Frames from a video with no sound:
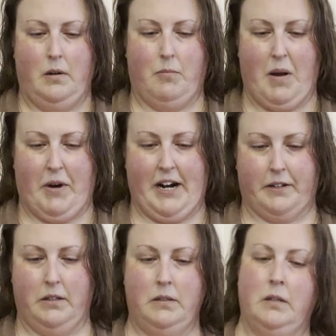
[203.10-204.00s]
my
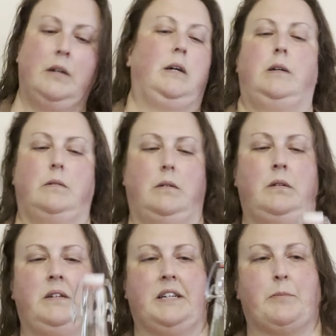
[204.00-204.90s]
bottle
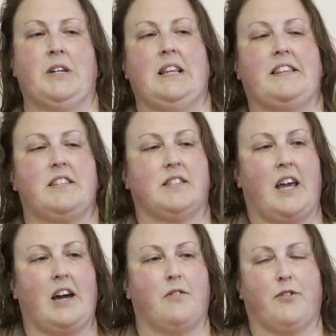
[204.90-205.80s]
and I'm gonna let this
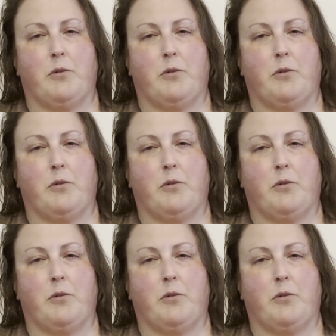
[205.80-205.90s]
hang out for